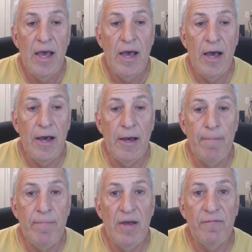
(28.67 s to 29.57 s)

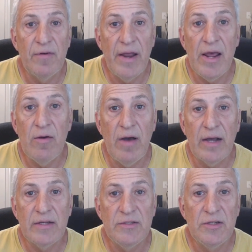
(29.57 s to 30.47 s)
But for now, I
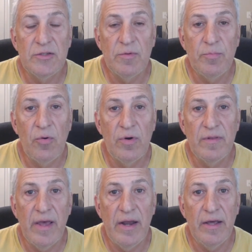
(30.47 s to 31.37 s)
can just report
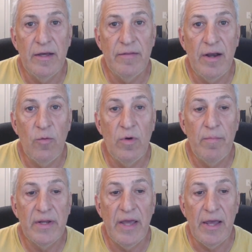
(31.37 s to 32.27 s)
that I won
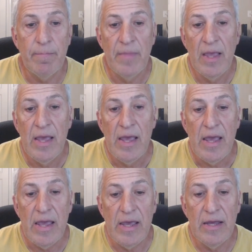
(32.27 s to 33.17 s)
my game.
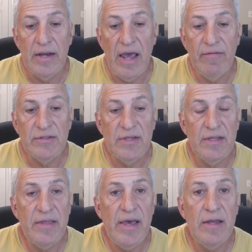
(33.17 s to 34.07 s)
And having
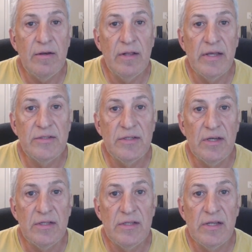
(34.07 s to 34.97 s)
said that, let's
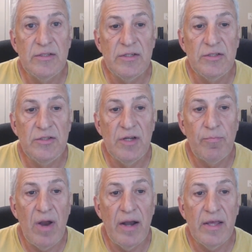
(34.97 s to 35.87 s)
just
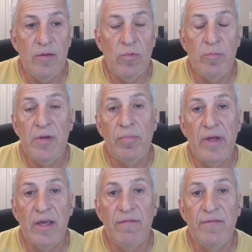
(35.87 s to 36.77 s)
jump right in. We'll be
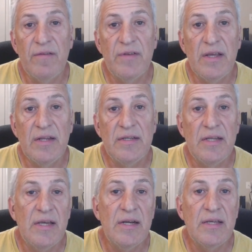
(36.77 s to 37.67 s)
playing
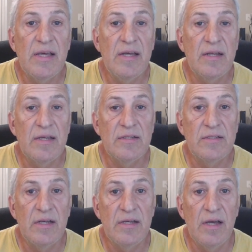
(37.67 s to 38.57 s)
15-10 again
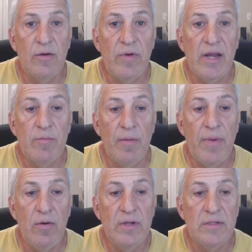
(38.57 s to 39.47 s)
against a random
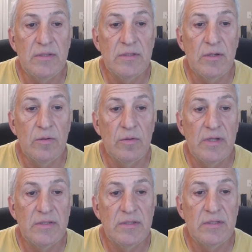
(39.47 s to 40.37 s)
opponent. So
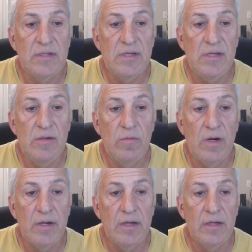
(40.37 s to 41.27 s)
let's see what